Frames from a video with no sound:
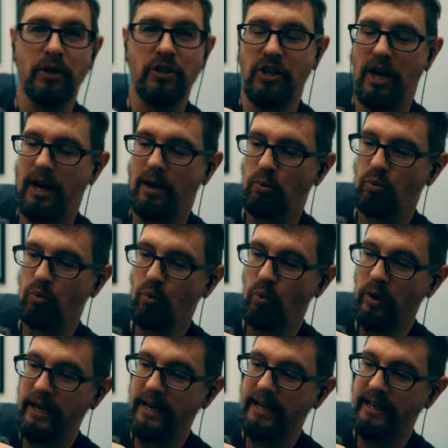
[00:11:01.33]
I
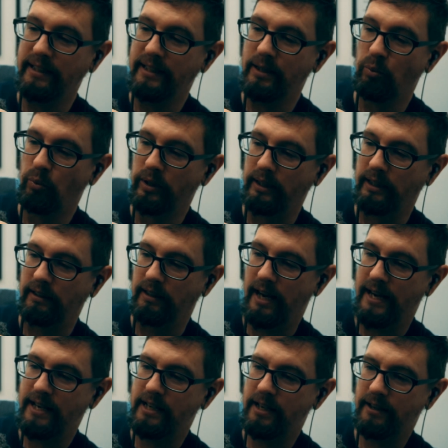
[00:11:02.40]
really, really
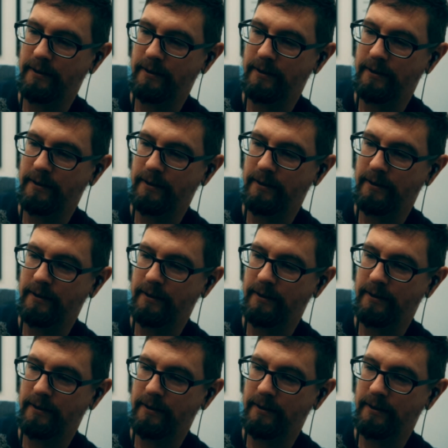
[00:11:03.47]
like.